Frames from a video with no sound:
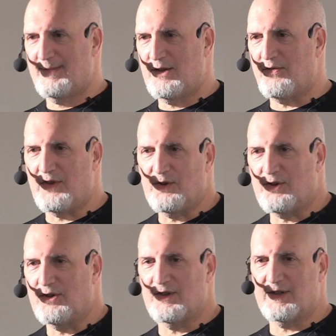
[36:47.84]
You feel
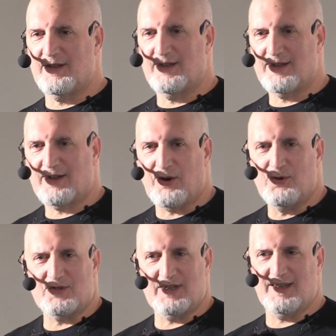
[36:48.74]
good,
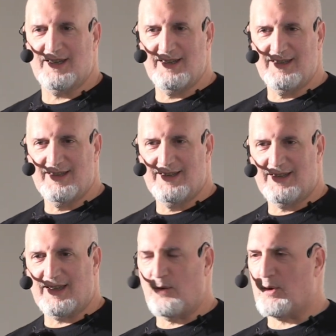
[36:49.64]
cozy,
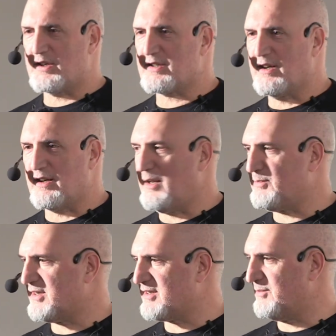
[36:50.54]
like you want to snuggle
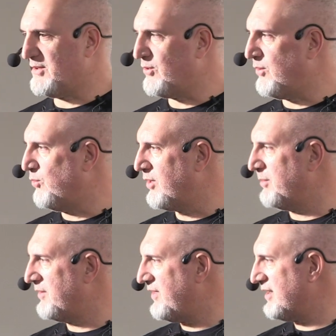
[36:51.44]
up to something, all
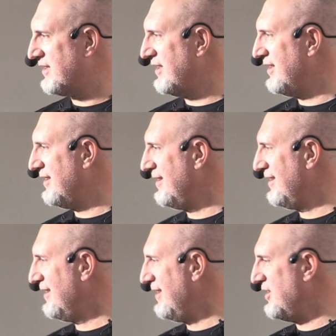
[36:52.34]
warm and fuzzy,
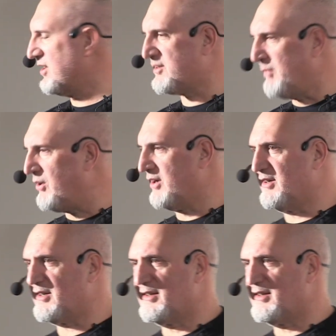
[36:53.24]
and you smell good.